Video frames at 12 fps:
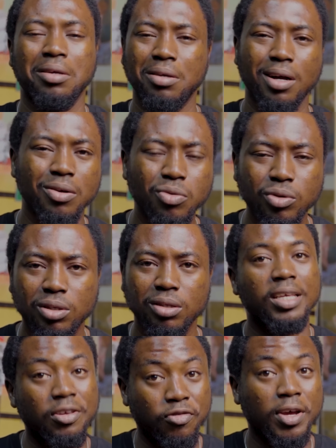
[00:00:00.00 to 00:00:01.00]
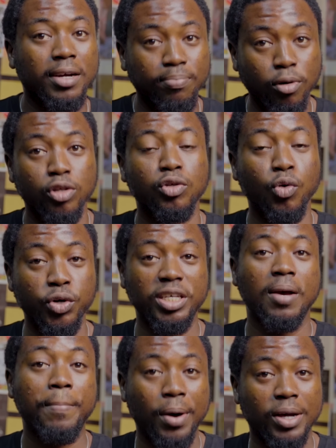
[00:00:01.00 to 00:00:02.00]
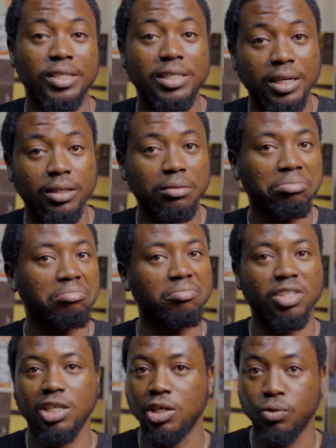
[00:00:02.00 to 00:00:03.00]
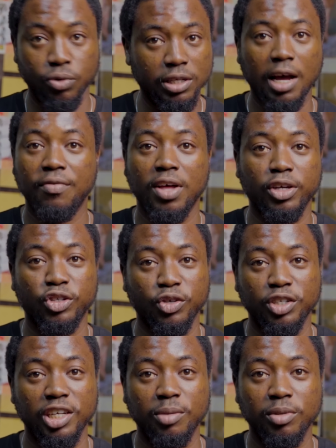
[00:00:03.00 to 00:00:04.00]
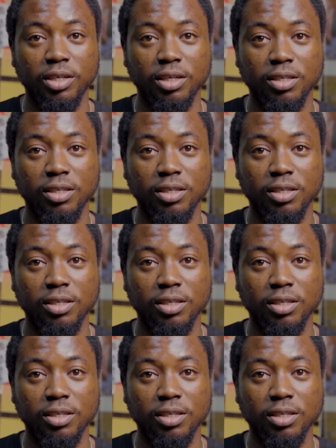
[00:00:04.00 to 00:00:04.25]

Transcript: You're good. If you had bought OEM power steering, you won't have that issue on the MDX.